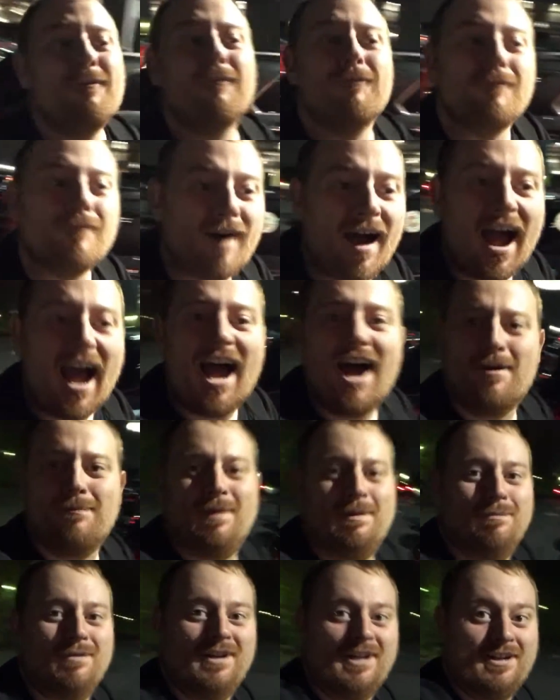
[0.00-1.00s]
Wow,
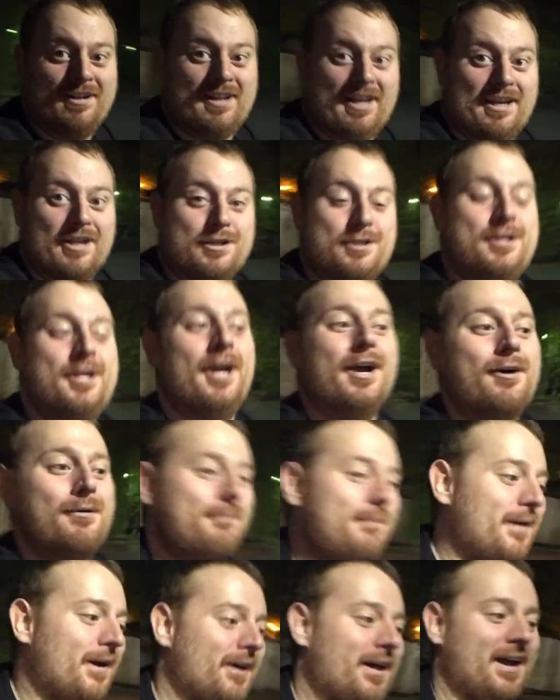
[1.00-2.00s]
people need to take a chill
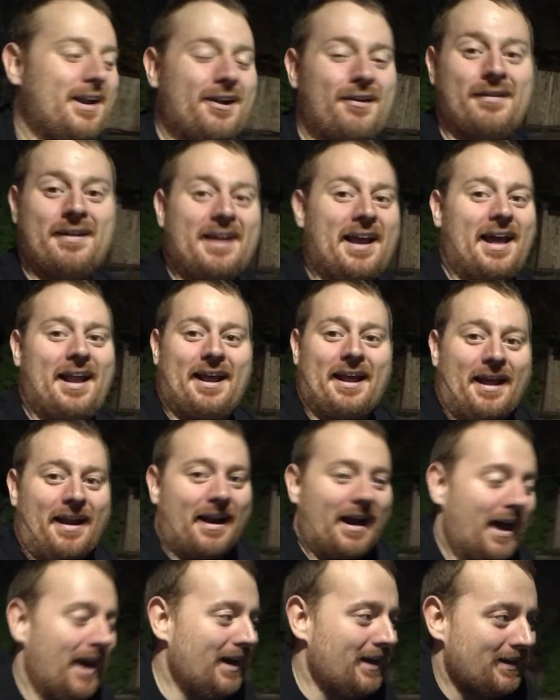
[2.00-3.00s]
pill. I don't get it.
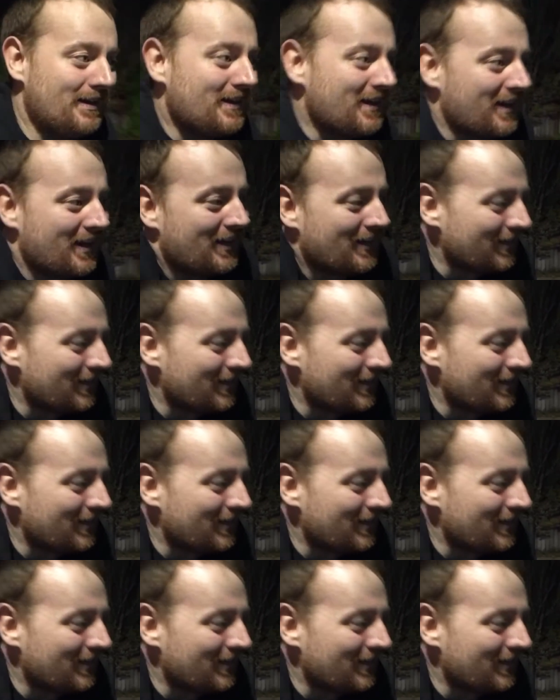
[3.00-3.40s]
I,